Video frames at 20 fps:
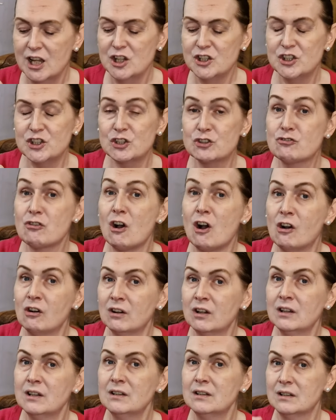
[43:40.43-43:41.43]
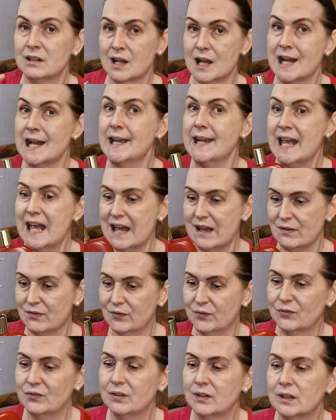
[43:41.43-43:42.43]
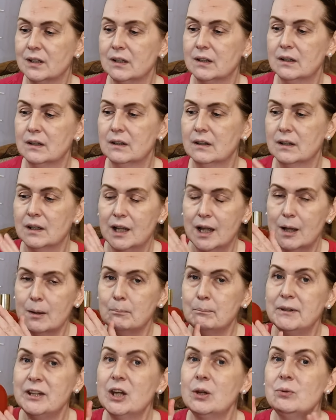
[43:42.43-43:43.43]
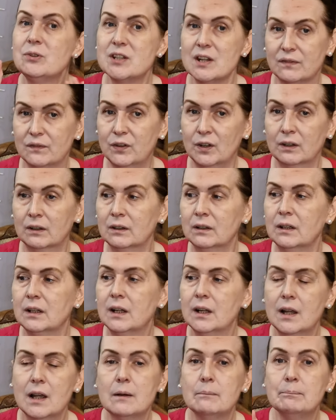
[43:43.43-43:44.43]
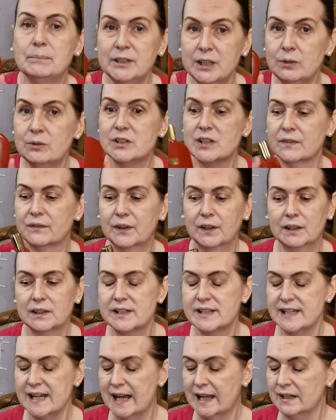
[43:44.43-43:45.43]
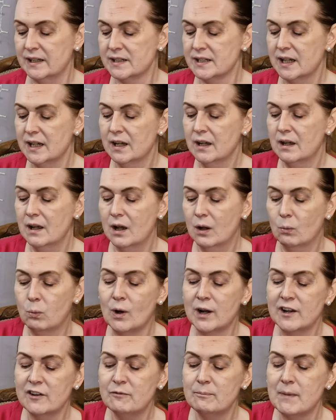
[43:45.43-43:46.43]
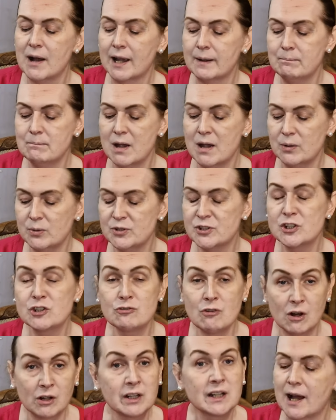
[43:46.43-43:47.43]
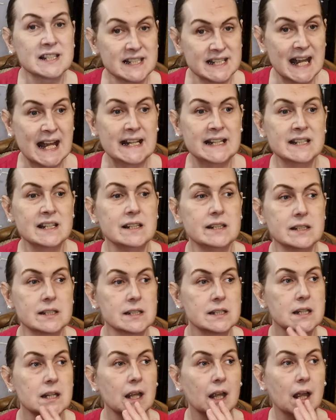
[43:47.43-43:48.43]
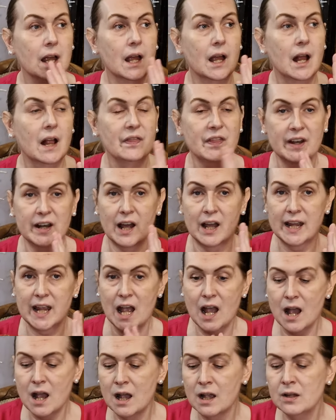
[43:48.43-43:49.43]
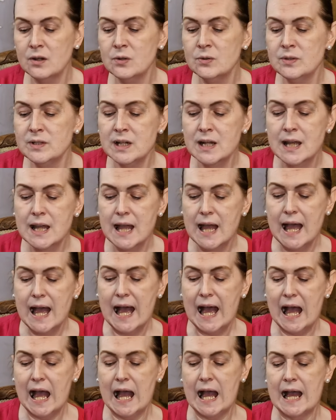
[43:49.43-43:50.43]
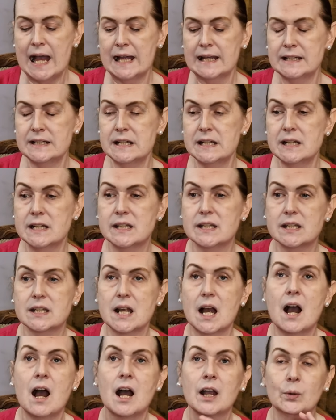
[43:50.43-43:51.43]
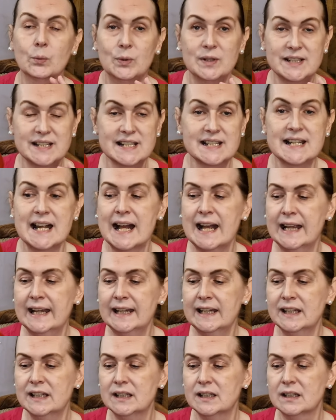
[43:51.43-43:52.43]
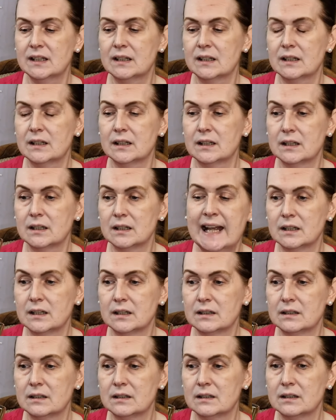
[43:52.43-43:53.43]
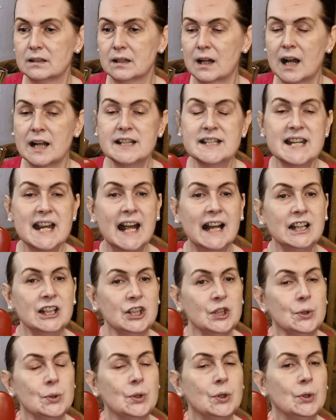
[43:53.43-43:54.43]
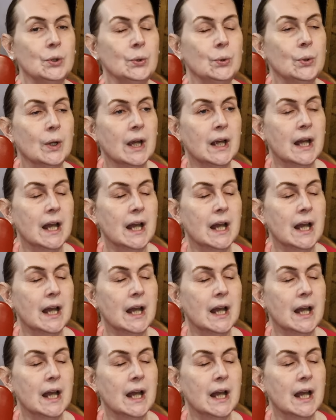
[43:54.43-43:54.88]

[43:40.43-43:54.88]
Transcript: Strong AF. Beautiful, beautiful scent. One of my most strongest scents that I own. And I would say, I tell you who